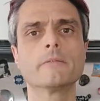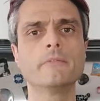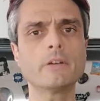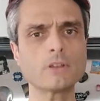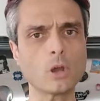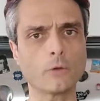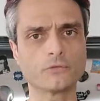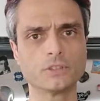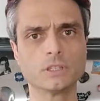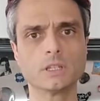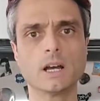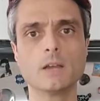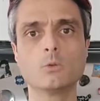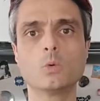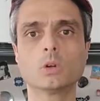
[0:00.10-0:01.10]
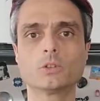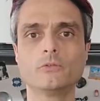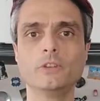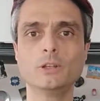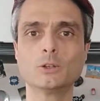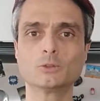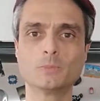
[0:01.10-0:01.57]
Very often I watch
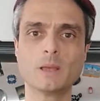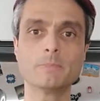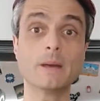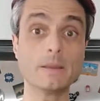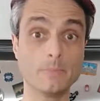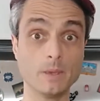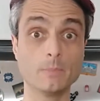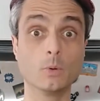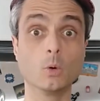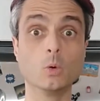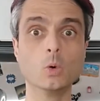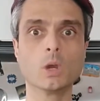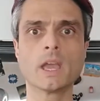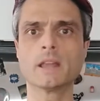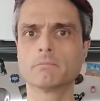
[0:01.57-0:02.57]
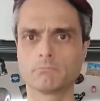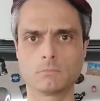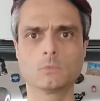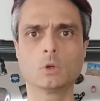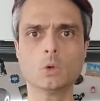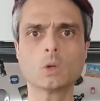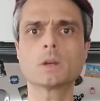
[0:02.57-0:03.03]
videos made by people who can
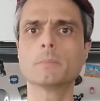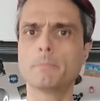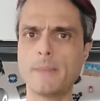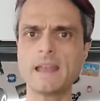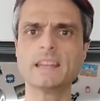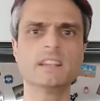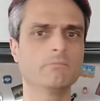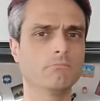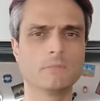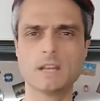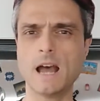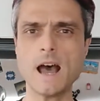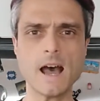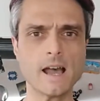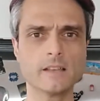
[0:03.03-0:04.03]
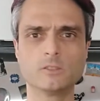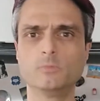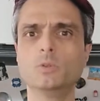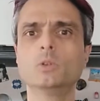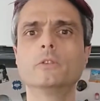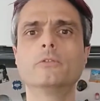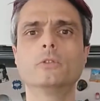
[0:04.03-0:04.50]
cook many nice,
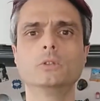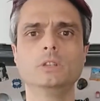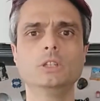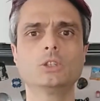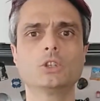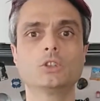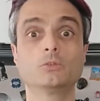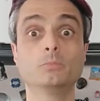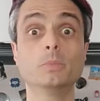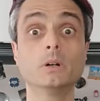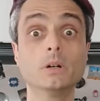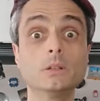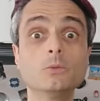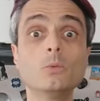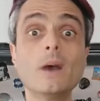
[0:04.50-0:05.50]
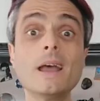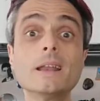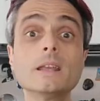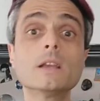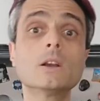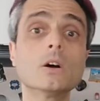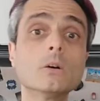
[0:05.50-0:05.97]
beautiful dishes, but when
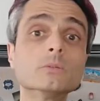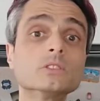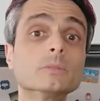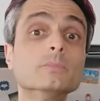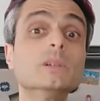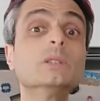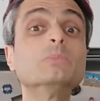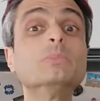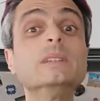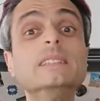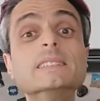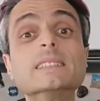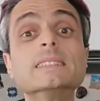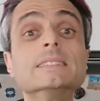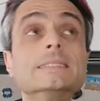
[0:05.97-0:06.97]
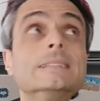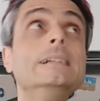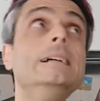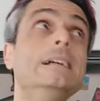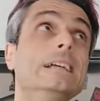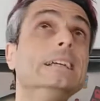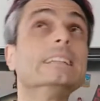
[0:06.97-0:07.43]
it comes about pizza,
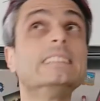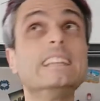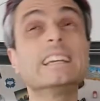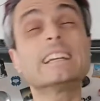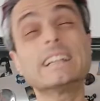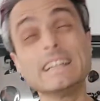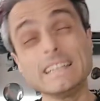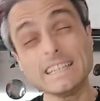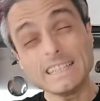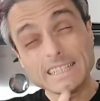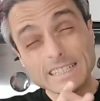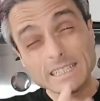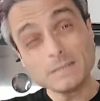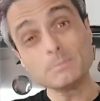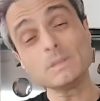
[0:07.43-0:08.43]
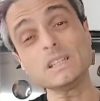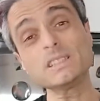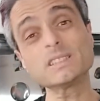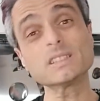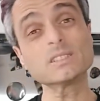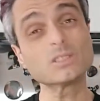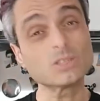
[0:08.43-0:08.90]
they clearly
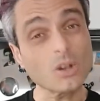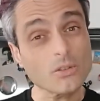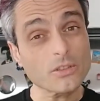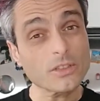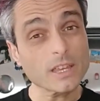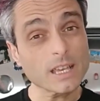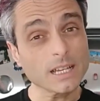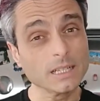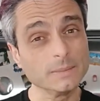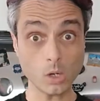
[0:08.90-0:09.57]
miss something.